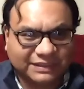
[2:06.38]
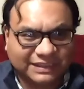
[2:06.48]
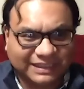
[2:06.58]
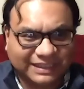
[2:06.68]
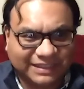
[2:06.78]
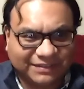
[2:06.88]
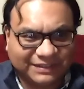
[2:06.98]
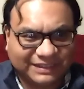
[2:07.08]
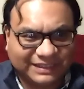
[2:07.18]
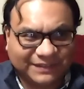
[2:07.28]

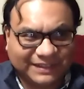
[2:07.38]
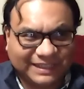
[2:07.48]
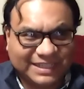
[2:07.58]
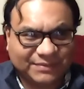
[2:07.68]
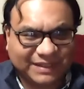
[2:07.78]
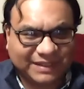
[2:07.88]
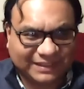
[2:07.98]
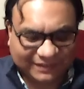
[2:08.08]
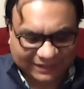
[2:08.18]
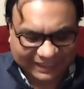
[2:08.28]
if you think about it,
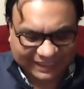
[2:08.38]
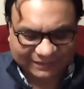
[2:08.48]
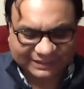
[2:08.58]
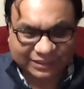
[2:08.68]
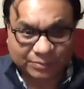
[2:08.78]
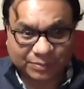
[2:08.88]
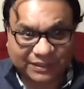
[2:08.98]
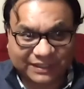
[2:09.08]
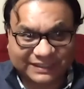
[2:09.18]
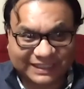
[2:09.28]
there's kind of a long
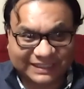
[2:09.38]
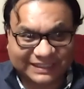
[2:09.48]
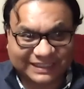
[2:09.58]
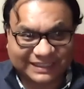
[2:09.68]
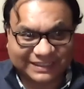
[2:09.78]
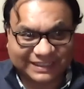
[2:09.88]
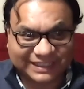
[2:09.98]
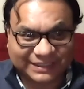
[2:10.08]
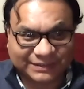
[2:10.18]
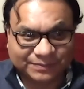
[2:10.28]
process because
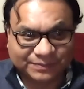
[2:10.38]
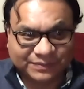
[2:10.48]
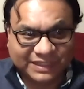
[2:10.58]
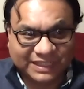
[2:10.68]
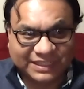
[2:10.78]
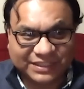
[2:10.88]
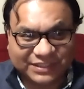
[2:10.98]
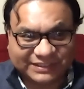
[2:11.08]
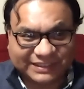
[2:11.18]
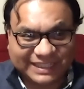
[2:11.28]

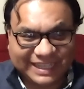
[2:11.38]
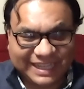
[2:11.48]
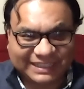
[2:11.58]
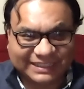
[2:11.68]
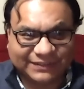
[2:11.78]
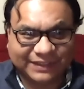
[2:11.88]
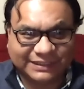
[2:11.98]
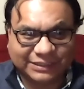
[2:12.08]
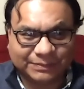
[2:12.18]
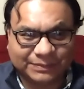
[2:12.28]
initially he had to
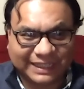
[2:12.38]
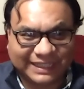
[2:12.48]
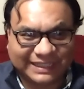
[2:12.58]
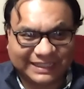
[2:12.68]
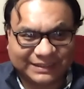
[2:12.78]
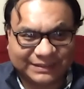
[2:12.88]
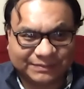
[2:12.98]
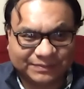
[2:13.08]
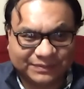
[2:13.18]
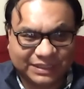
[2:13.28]
develop it
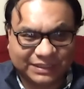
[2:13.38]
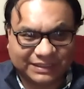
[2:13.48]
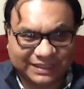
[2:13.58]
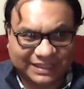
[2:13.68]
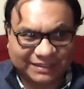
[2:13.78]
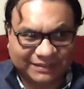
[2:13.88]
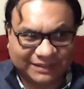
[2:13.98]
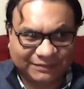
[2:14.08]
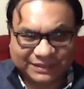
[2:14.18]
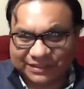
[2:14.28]

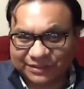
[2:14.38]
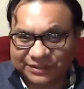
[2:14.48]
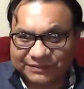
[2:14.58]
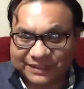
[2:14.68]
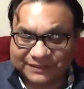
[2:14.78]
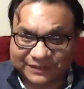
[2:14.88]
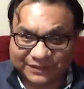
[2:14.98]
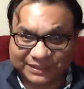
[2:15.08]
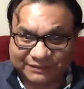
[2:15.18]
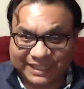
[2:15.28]
was cursive at
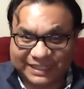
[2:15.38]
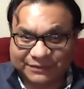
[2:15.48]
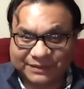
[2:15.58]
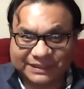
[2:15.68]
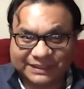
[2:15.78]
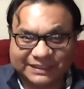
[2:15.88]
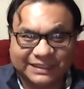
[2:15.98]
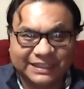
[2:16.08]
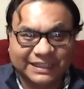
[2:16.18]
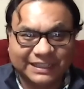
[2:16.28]
first, it was handwritten.
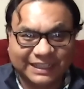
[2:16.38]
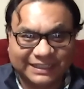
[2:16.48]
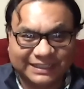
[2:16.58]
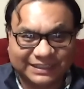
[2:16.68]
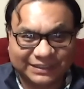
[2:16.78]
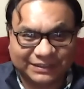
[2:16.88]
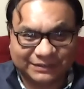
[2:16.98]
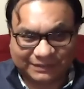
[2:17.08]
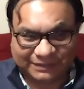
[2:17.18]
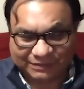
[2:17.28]
And
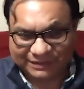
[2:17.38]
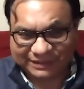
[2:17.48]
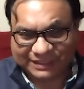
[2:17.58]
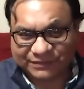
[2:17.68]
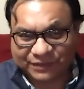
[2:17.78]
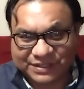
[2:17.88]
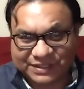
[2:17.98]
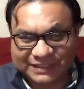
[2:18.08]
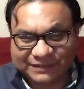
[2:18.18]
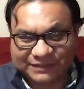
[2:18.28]
so there's this version
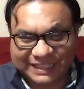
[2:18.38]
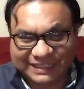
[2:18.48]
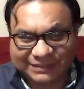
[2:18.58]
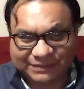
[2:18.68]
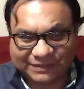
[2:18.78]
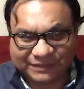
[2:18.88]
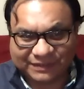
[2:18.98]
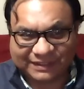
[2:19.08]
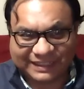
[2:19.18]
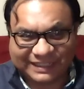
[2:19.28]
of it that's
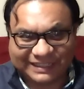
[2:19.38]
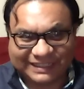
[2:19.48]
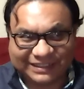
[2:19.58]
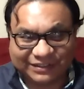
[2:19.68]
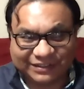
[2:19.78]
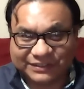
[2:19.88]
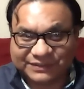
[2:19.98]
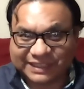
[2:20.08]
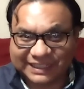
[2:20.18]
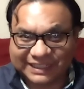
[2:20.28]
very
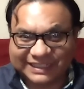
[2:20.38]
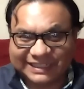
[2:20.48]
cursive-like.